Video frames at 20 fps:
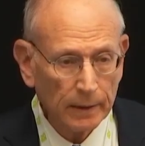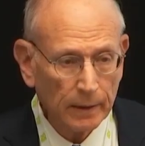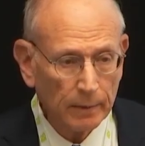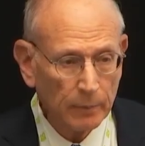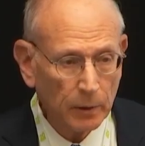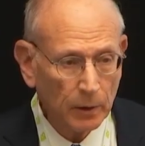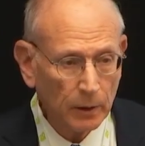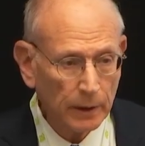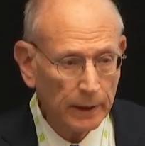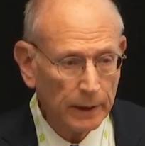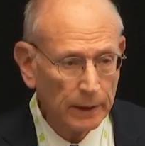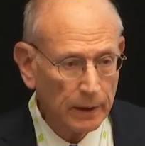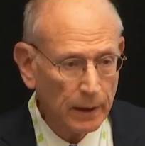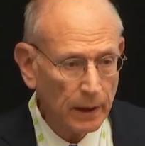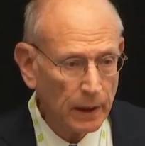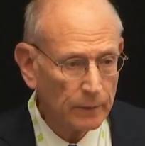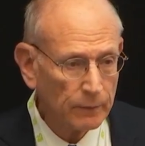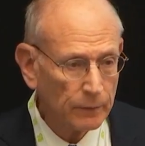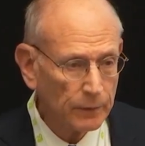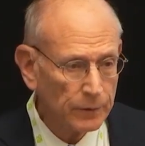Berlin
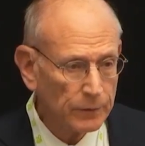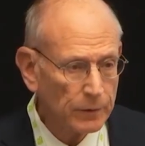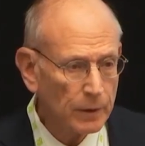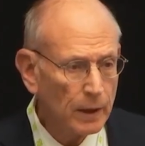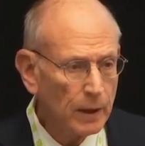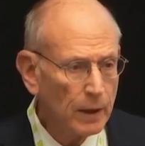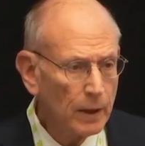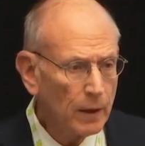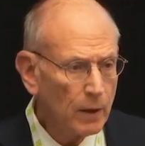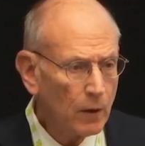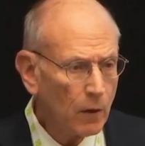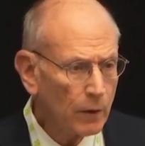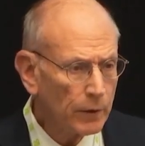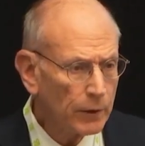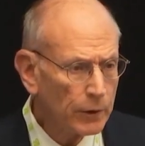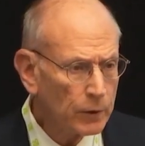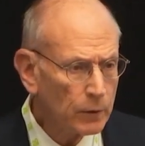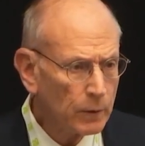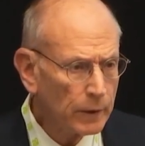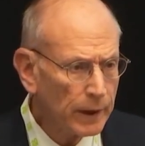conference on the
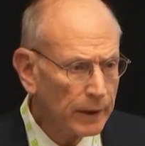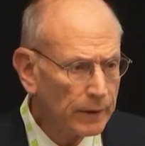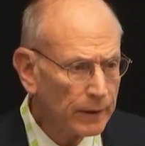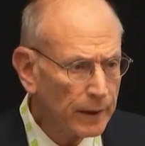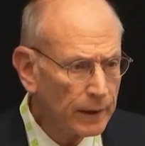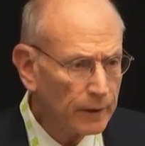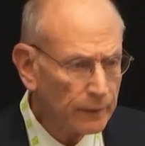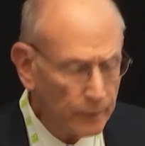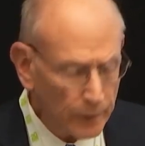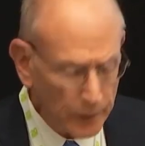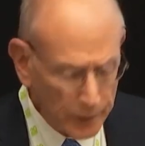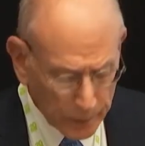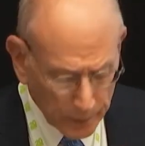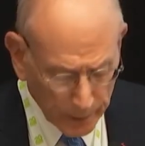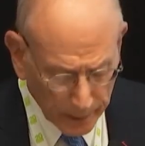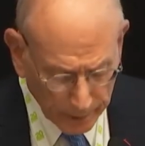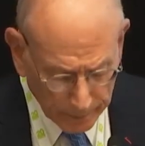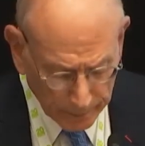20th anniversary.